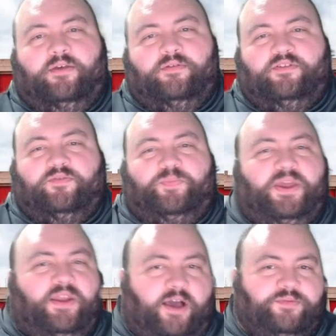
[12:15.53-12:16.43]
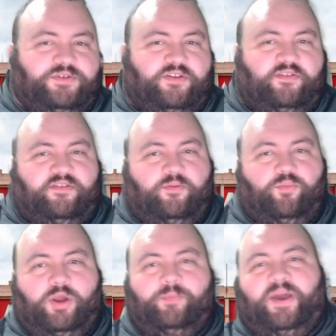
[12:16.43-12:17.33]
speed options, some
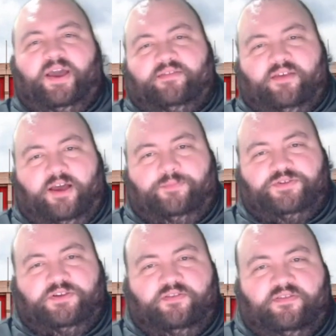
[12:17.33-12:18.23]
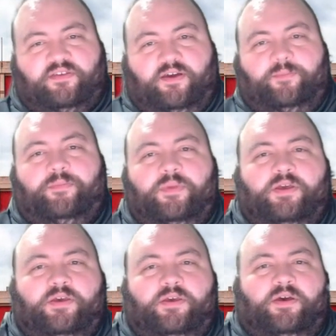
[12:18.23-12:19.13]
run pass options, some
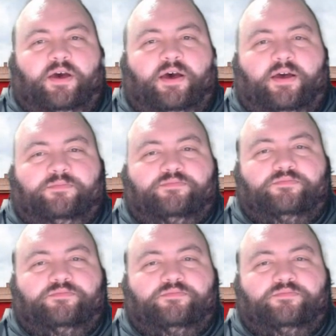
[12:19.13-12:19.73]
a